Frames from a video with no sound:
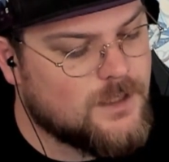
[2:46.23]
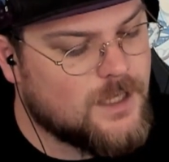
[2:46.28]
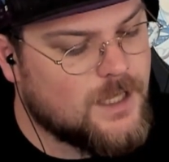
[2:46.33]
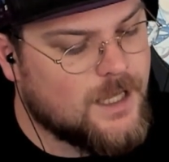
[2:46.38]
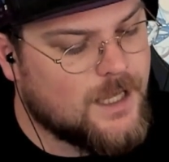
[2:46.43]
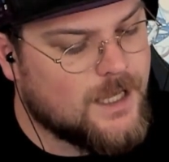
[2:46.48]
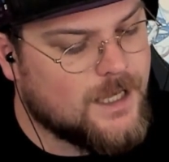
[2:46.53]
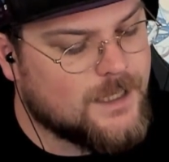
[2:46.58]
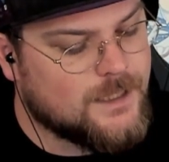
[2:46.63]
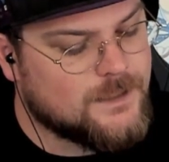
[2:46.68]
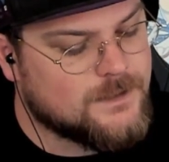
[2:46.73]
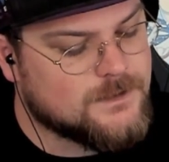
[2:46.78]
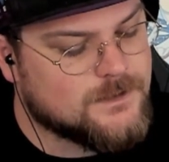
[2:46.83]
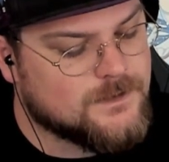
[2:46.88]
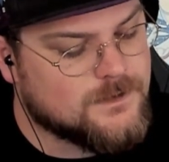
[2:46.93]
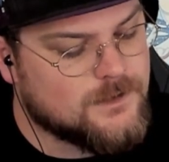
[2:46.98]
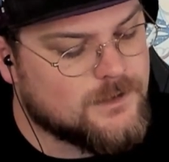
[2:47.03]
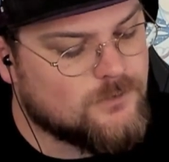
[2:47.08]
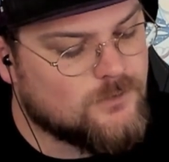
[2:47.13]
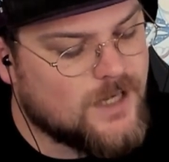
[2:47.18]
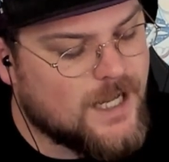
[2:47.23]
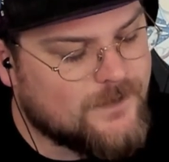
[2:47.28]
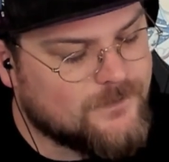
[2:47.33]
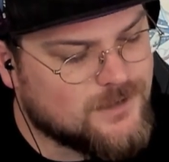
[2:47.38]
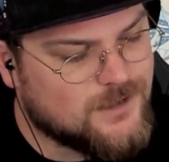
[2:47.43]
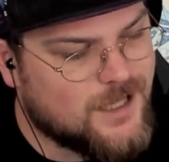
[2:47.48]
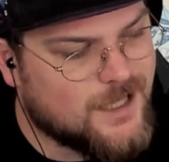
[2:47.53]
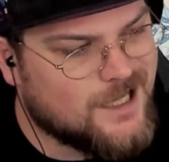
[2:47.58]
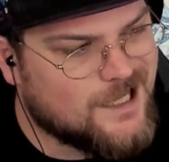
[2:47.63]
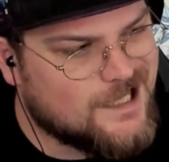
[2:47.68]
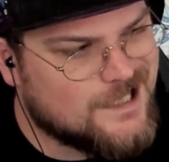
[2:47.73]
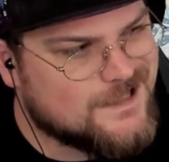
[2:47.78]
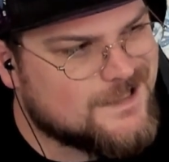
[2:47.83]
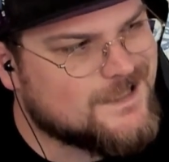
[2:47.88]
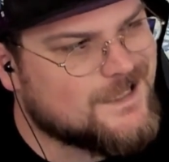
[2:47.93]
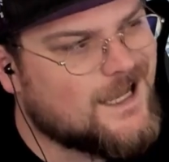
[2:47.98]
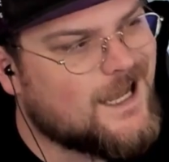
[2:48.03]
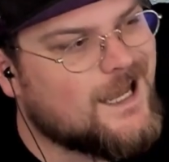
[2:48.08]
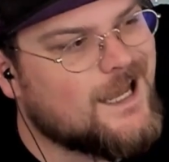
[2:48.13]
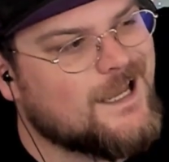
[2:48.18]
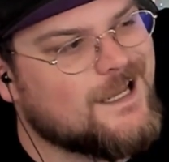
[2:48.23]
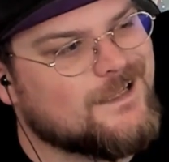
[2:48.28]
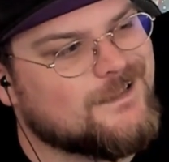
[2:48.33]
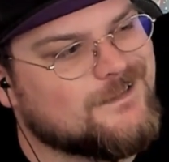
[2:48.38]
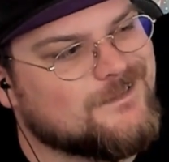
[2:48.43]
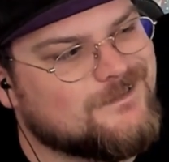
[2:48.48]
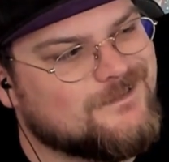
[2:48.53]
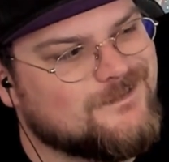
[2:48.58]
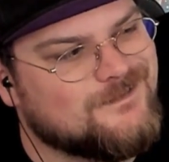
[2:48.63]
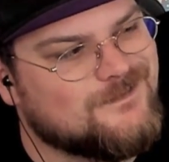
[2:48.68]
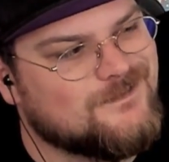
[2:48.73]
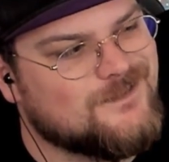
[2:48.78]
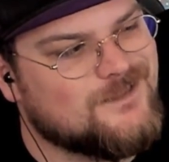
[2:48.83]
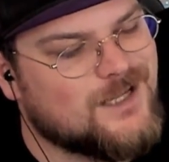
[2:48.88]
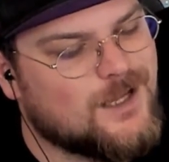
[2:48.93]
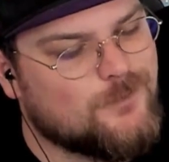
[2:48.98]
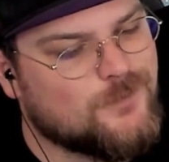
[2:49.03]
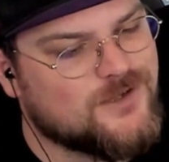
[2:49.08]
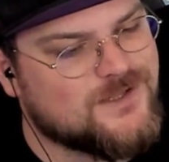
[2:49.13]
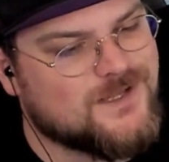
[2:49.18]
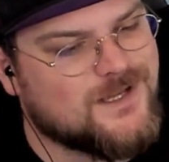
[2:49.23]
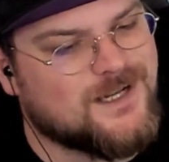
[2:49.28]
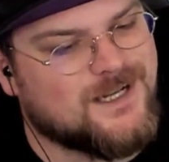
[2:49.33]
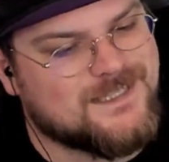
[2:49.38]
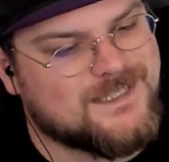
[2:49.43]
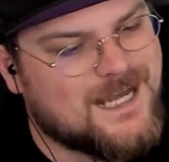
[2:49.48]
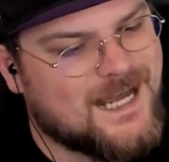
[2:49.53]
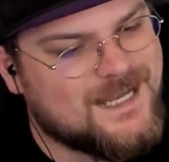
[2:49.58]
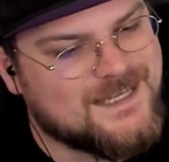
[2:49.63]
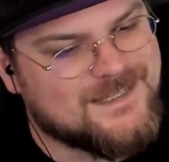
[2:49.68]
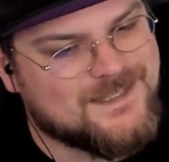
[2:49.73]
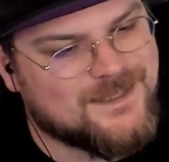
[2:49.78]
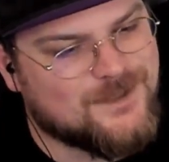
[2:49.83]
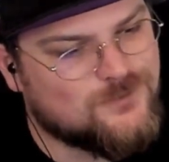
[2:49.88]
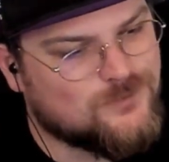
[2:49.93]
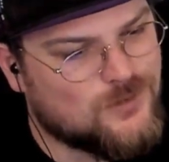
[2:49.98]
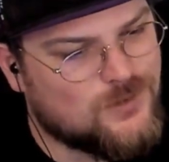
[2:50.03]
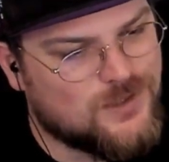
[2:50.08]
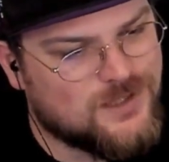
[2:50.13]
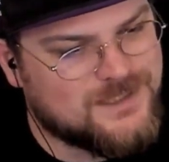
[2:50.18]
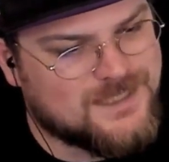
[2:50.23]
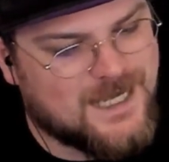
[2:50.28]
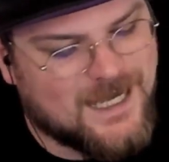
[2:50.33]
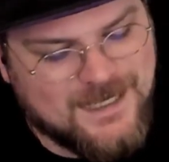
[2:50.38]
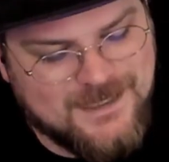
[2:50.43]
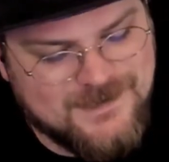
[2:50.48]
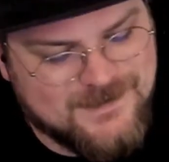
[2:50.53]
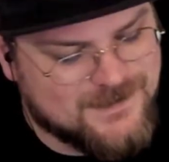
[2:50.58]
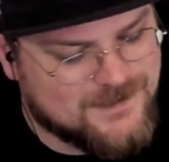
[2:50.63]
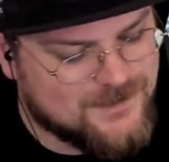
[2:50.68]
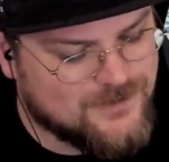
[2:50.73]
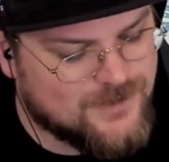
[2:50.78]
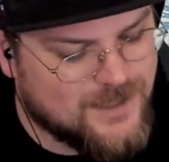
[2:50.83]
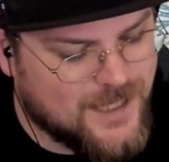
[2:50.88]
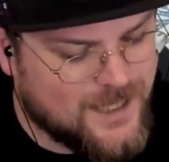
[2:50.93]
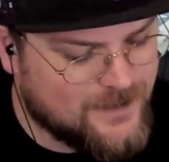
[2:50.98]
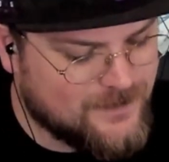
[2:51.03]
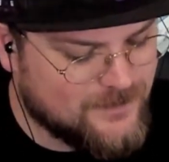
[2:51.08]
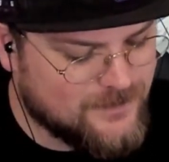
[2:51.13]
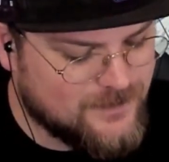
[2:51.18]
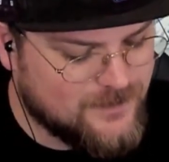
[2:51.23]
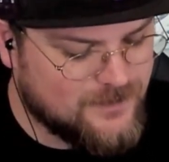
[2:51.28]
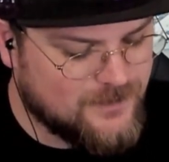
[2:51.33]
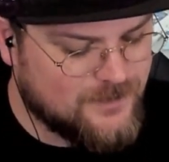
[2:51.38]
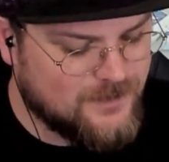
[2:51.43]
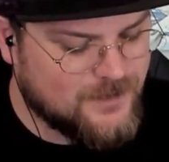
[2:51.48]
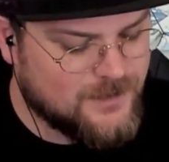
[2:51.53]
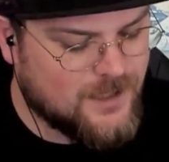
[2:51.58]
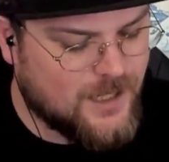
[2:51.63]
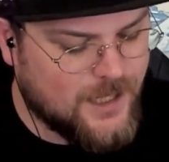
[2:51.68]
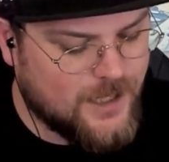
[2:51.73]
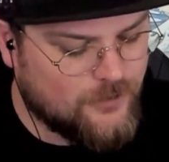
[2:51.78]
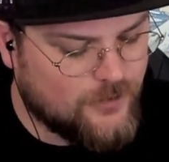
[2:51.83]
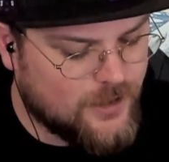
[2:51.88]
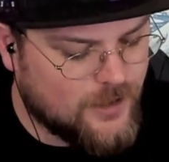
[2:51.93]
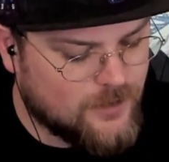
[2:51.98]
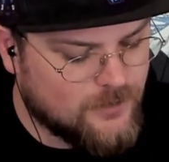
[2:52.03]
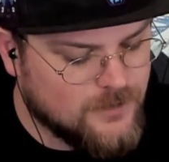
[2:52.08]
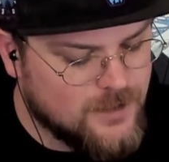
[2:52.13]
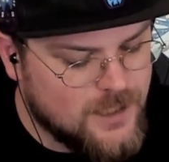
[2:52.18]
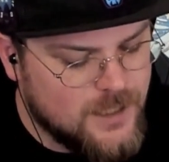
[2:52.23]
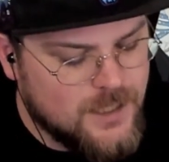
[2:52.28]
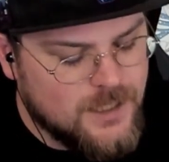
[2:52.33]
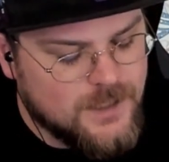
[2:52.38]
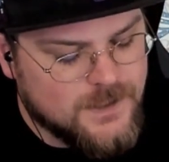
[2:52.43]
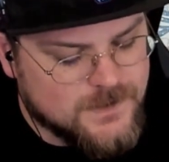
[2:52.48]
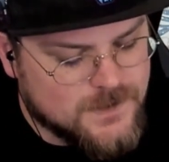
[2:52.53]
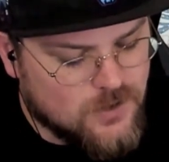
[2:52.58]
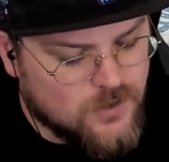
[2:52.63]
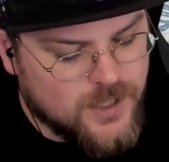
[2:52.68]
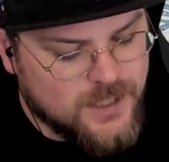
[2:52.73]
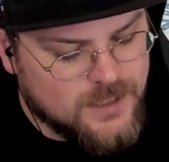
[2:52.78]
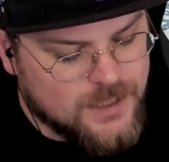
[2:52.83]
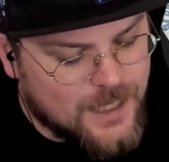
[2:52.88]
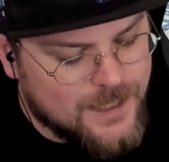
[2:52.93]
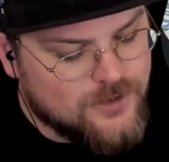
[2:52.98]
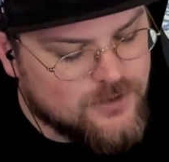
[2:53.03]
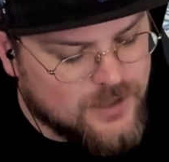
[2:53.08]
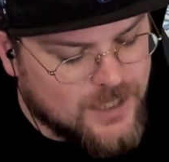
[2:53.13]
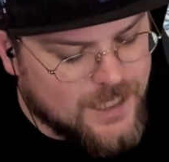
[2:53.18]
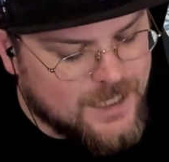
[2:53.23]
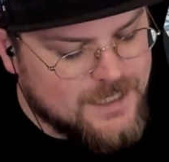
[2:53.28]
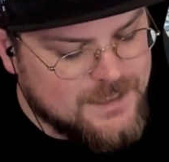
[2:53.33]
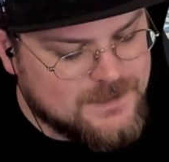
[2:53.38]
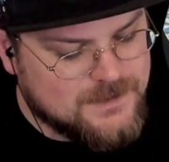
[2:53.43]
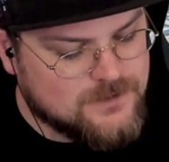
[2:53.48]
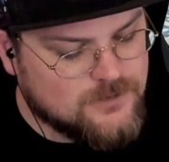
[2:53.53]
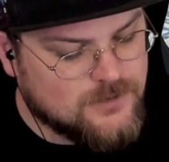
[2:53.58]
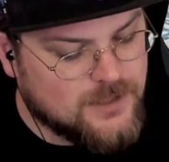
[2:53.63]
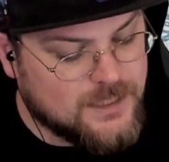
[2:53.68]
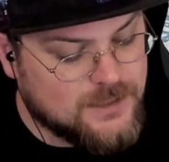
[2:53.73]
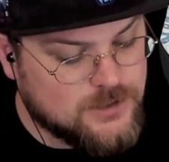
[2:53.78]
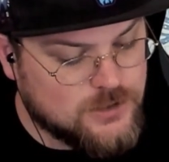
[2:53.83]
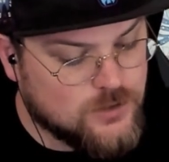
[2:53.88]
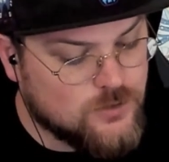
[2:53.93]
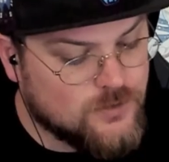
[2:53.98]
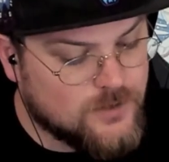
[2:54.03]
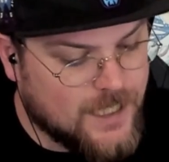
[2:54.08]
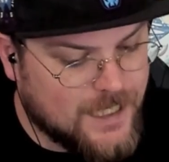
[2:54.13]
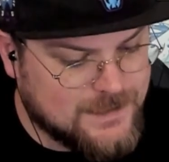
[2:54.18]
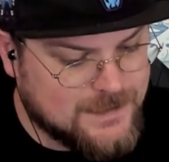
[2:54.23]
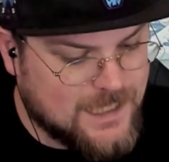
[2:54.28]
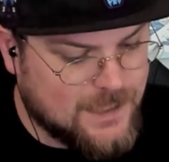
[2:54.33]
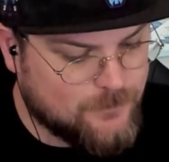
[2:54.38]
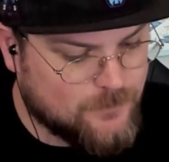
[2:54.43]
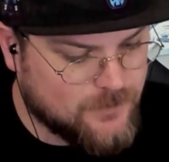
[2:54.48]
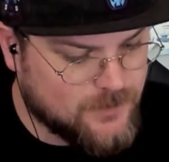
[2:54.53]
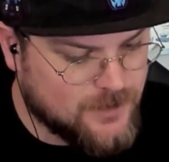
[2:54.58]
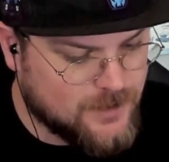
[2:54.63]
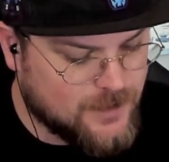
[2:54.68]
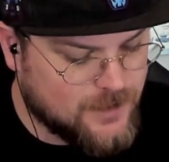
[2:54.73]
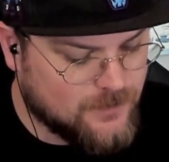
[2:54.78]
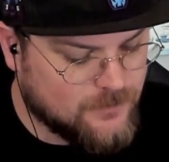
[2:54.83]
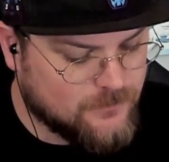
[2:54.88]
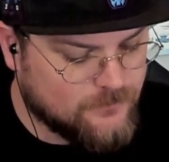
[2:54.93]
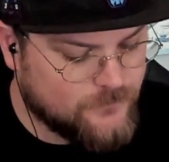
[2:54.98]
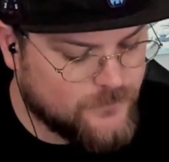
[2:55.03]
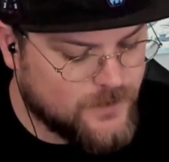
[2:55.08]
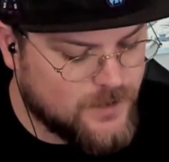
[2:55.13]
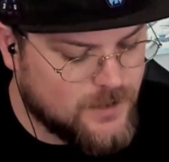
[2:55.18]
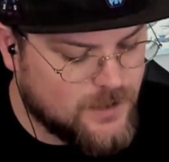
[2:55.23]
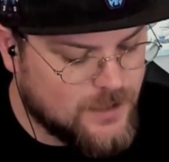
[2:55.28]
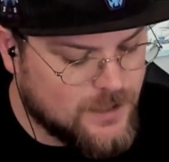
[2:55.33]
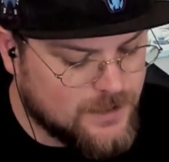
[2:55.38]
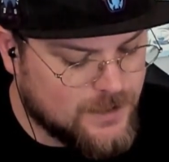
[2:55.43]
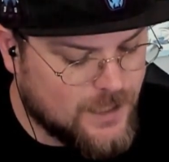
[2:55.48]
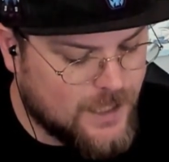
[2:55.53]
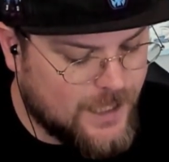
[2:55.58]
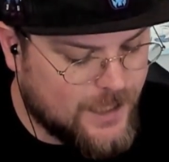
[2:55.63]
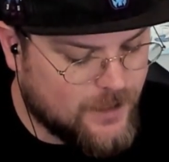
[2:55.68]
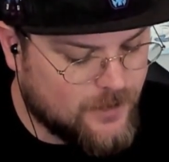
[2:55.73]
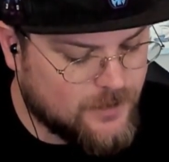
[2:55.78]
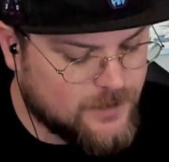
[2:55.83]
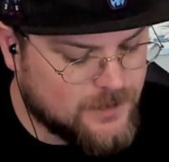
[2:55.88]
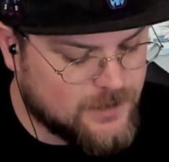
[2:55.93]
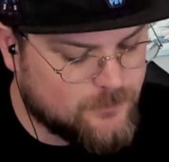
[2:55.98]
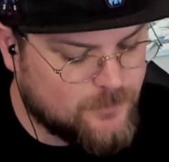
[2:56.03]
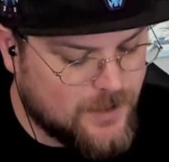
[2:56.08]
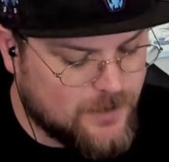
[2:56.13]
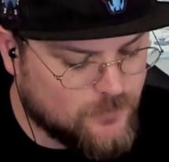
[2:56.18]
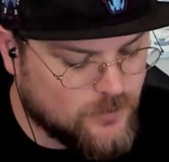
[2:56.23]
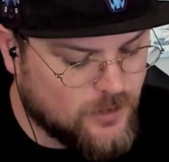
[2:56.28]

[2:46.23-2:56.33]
And you would have to like assign numbers on a dice and then roll a dice to do that in IRL. So in neither case do they do that type of thing in the paper